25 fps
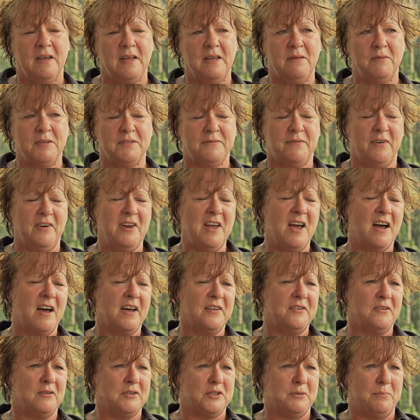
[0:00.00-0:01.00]
It was very
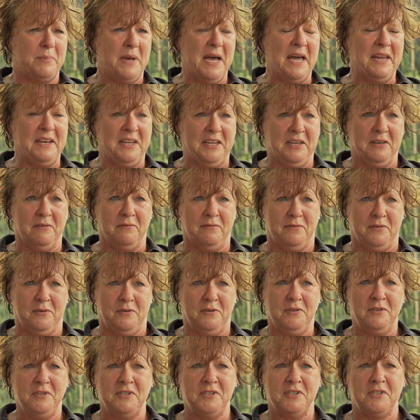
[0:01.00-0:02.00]
hard not to panic at
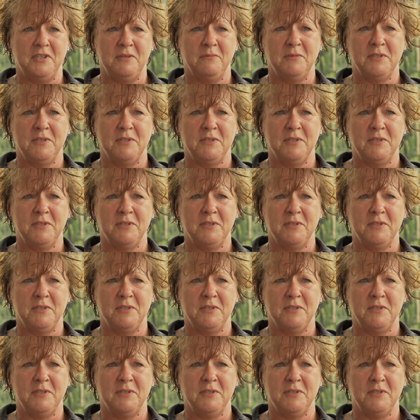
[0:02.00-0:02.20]
first.